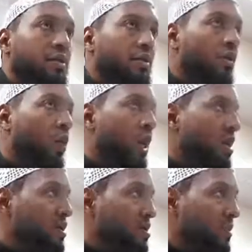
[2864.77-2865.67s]

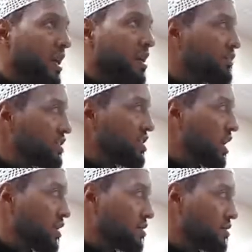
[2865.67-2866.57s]
ways, many different
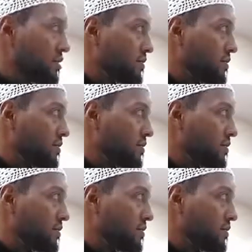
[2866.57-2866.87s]
chains.